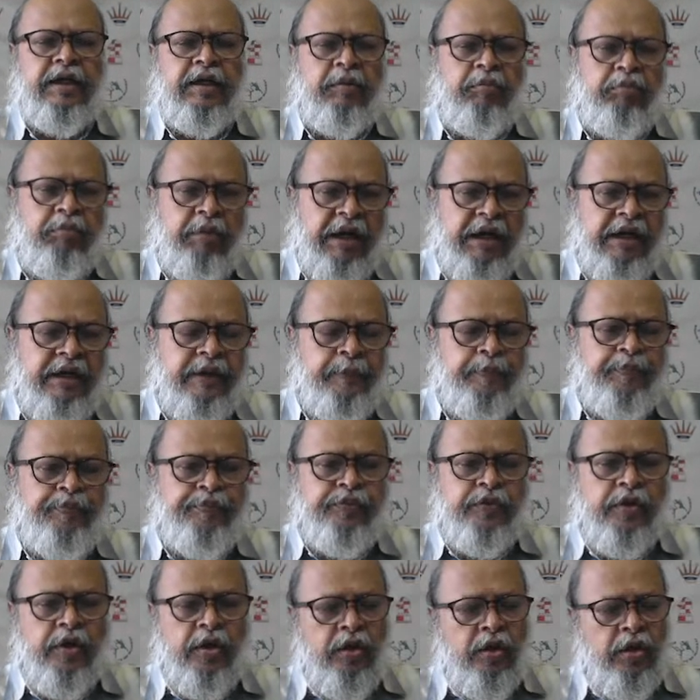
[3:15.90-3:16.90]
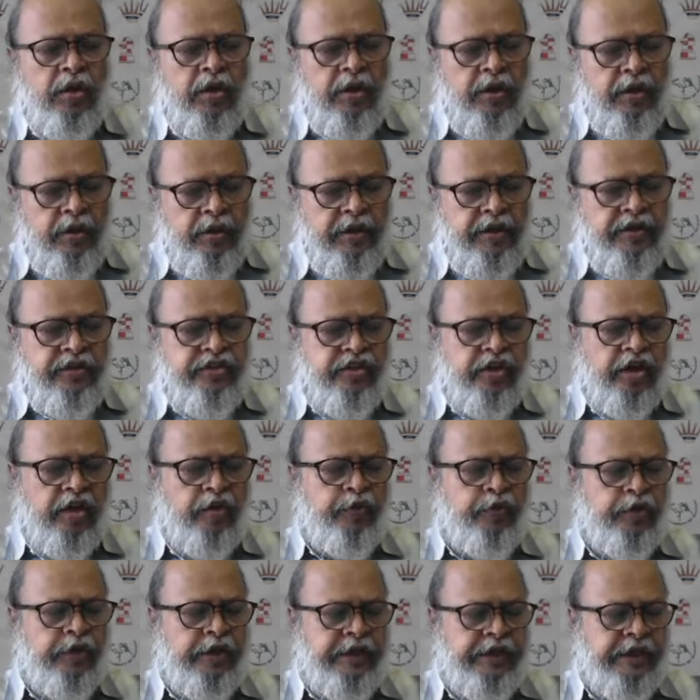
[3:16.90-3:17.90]
But instead
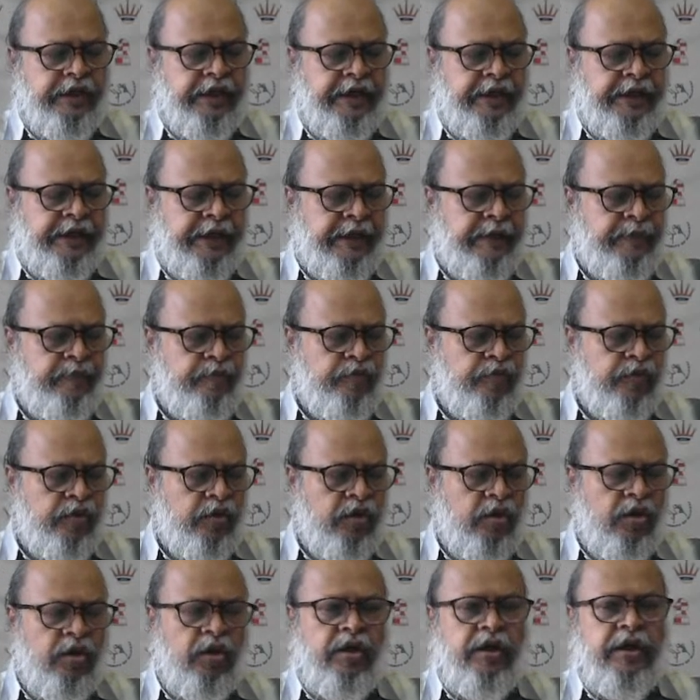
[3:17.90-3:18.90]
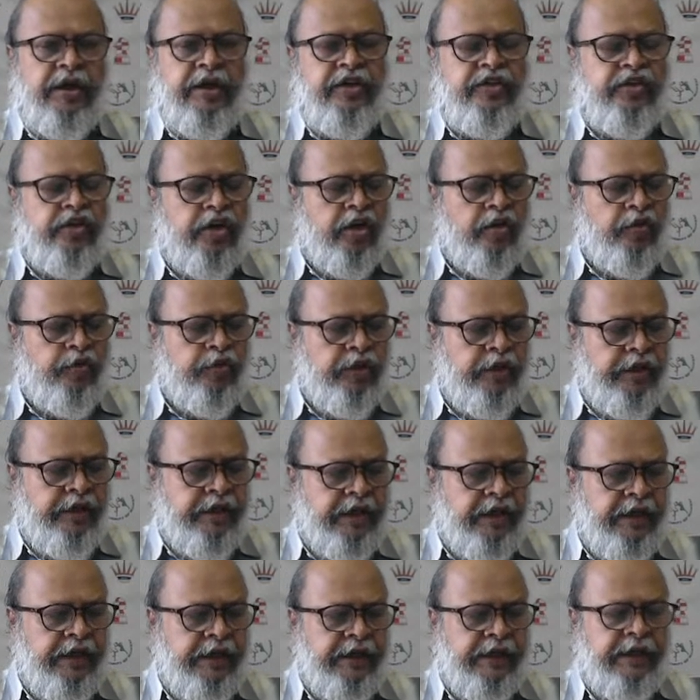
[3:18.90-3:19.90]
of retreating,
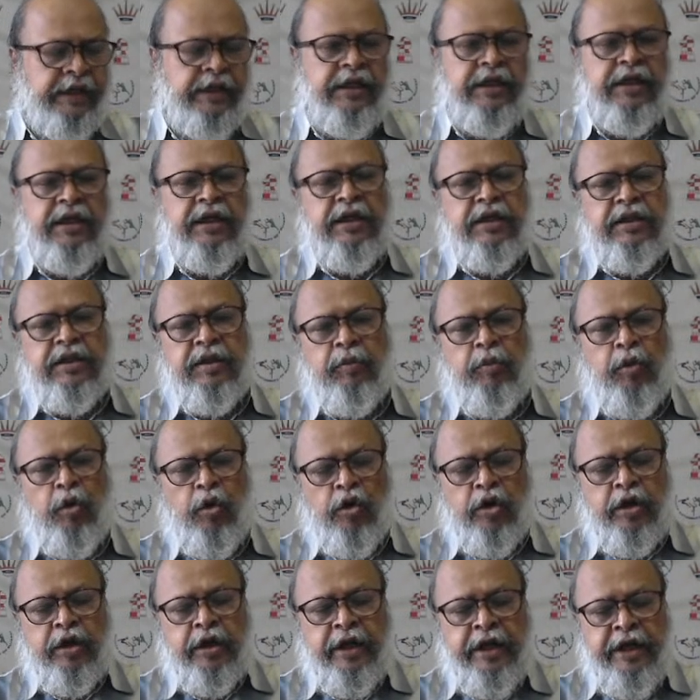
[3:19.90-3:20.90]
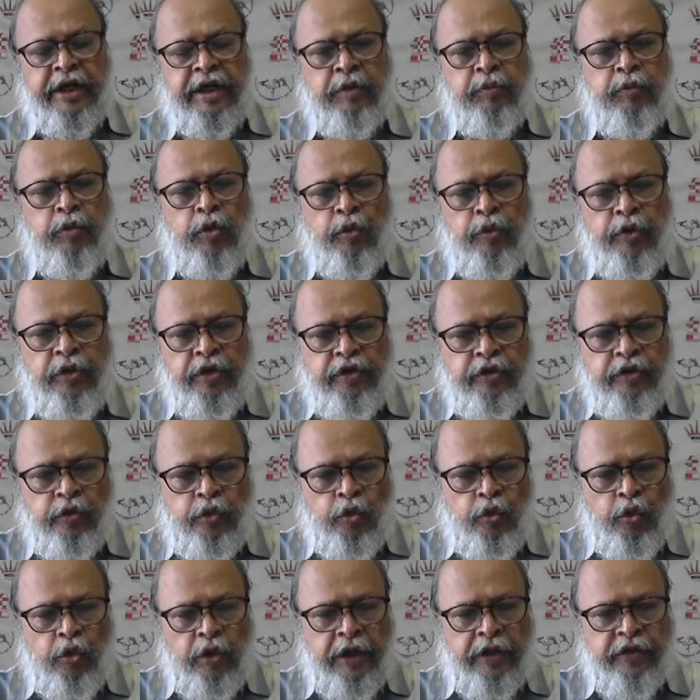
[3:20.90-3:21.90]
the more correct move is
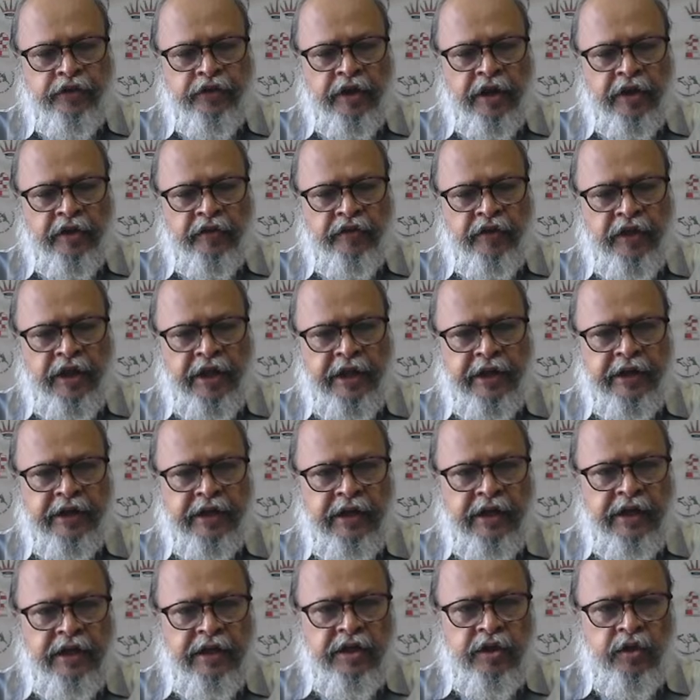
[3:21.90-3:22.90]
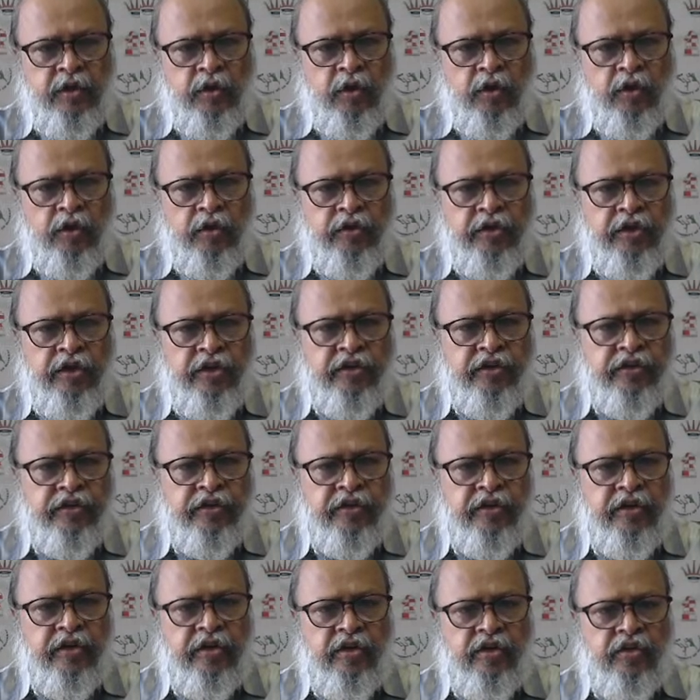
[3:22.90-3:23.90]
rooks are there.
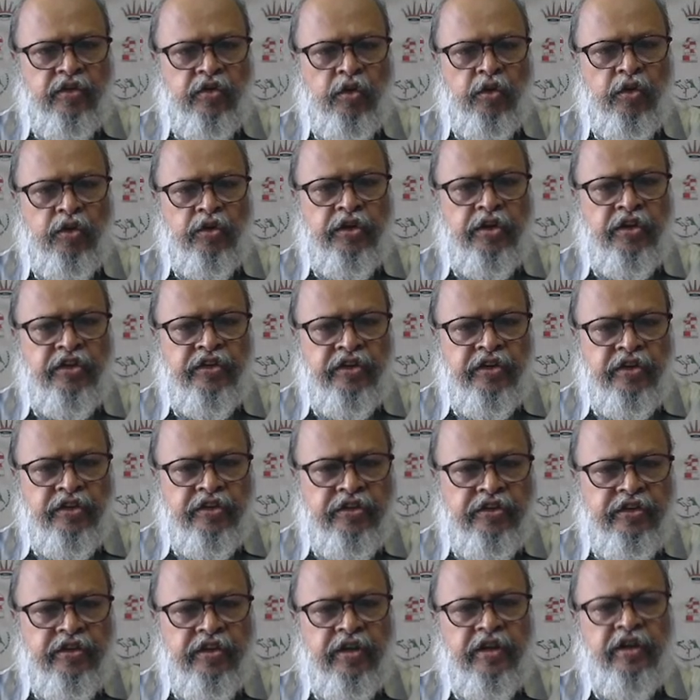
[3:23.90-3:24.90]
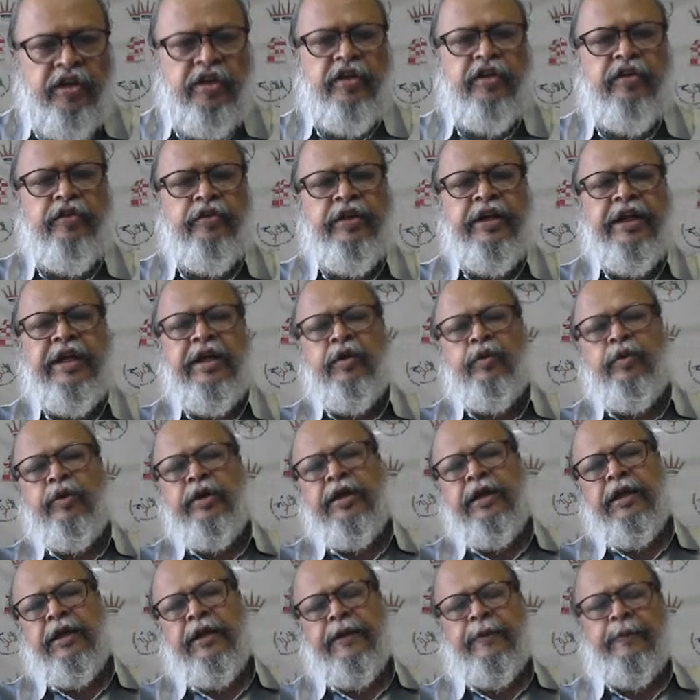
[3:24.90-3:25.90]
This. So this is winning
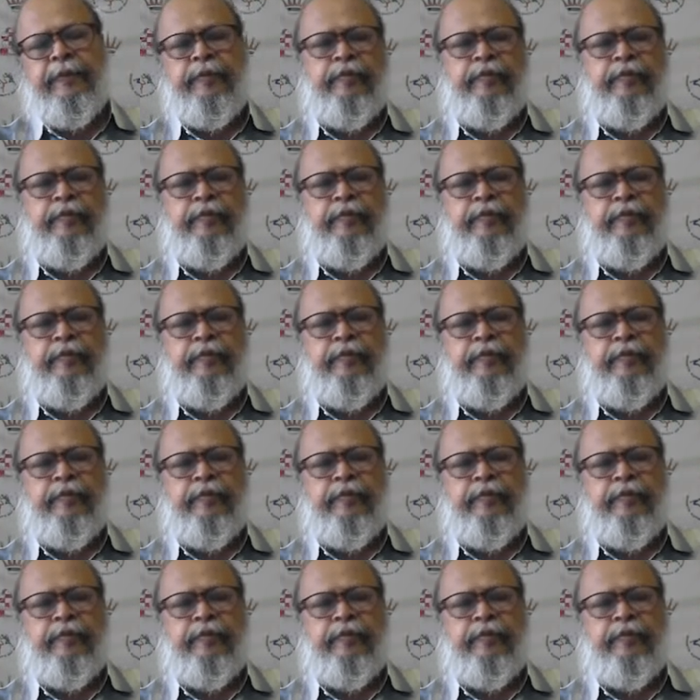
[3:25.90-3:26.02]
quickly.